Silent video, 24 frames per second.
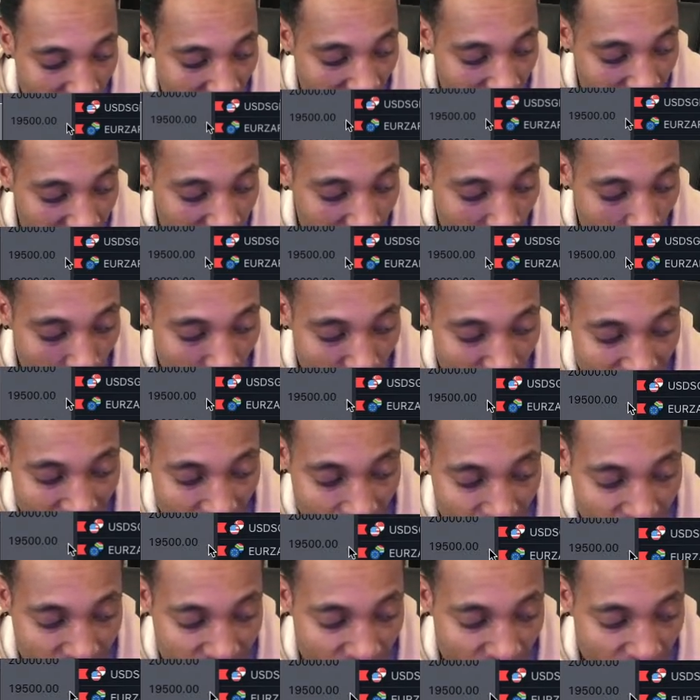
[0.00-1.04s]
I'll be more than
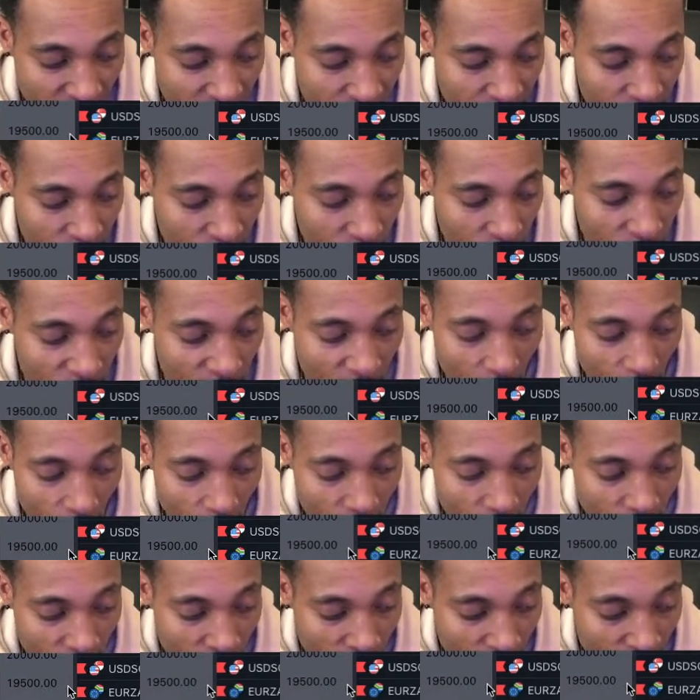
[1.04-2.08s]
happy to answer and help
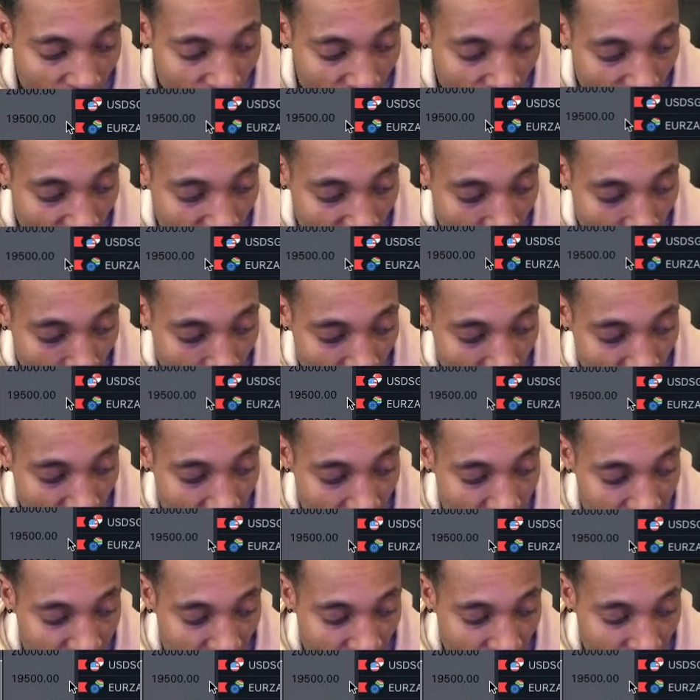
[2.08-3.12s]
any way,
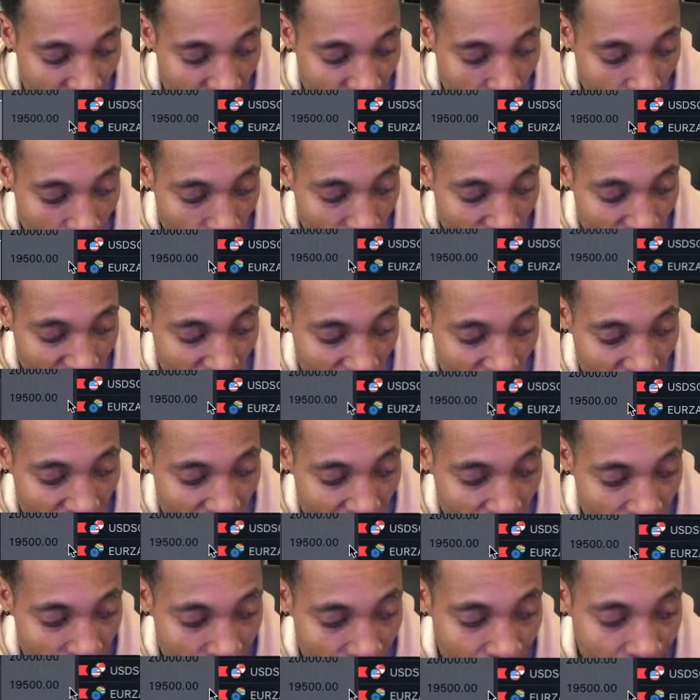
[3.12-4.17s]
shape, or form that I
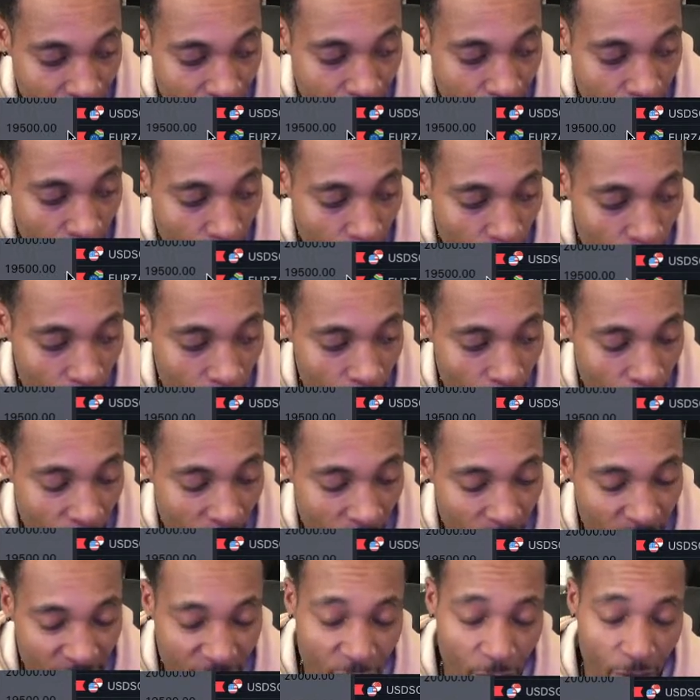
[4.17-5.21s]
can.
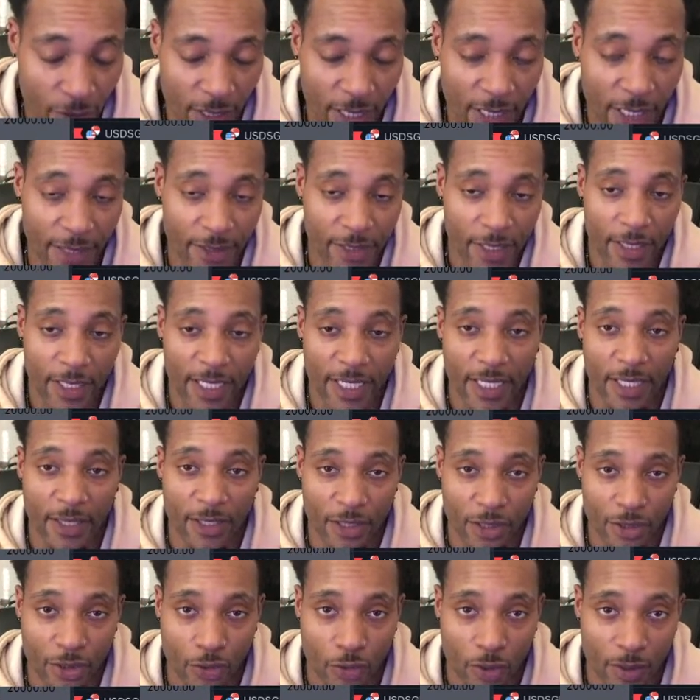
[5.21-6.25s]
Be sure to click the link in the
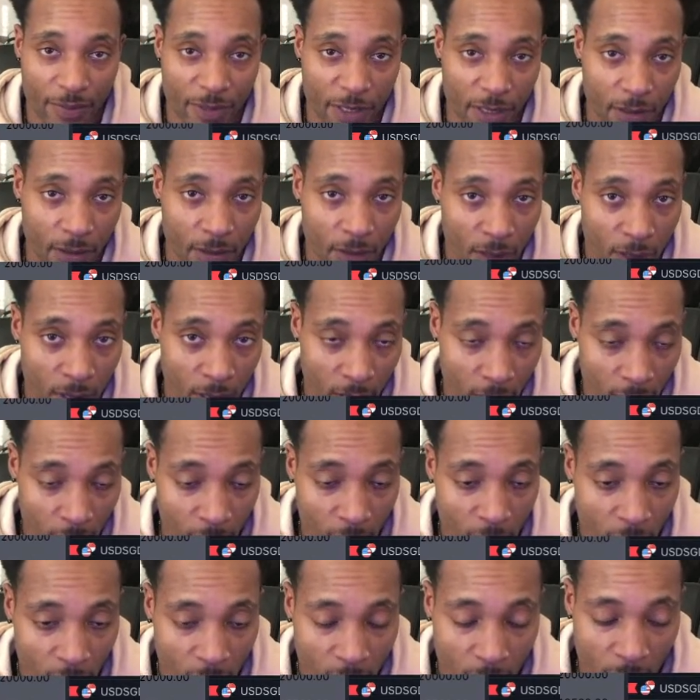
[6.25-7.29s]
description.
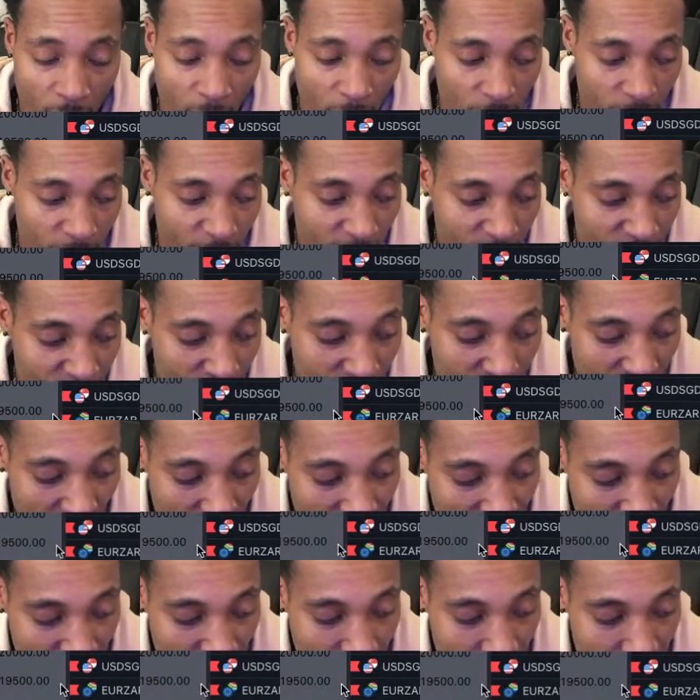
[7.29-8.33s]
It'll teach you
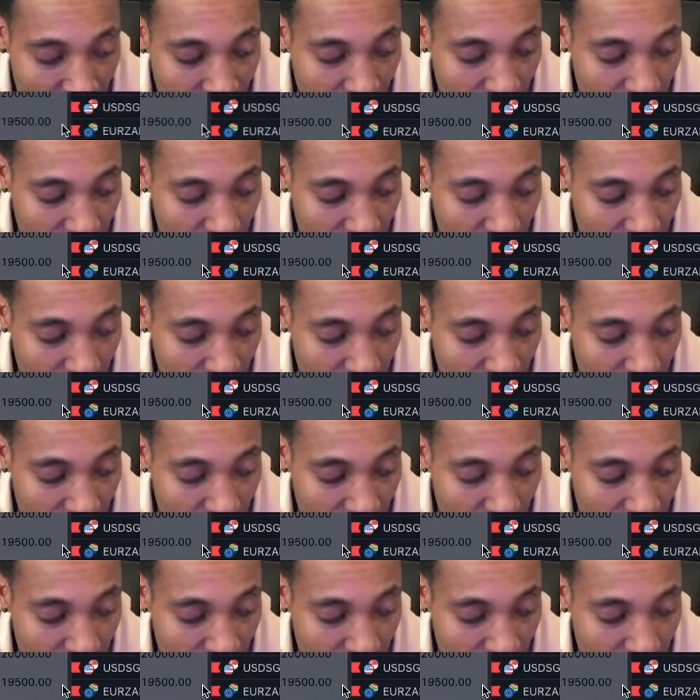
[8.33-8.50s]
something.